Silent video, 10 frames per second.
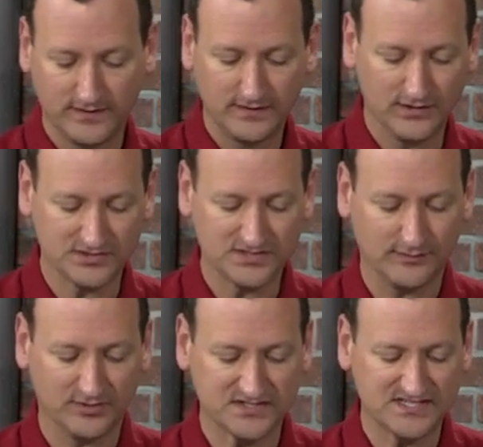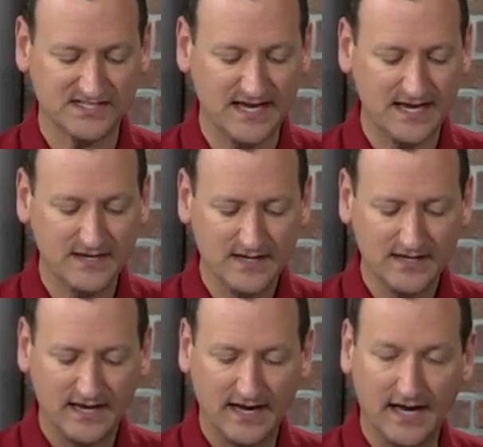Here it's labeled as CN,
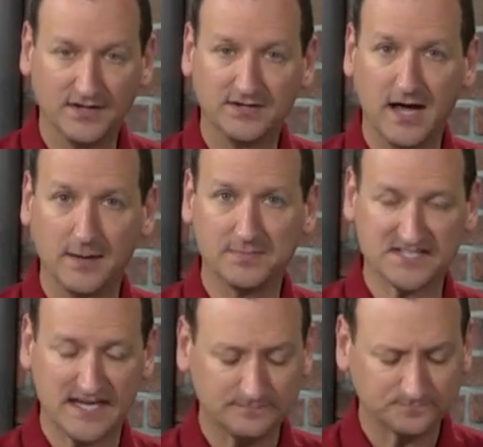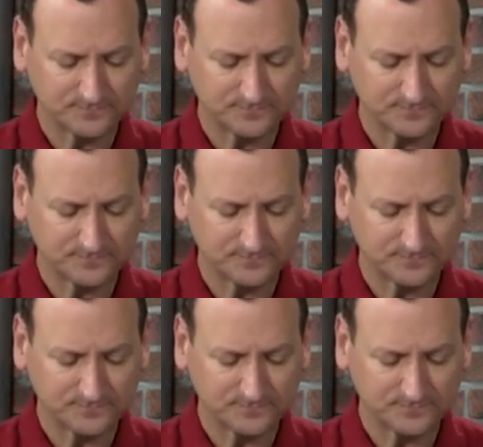Don Pizzette.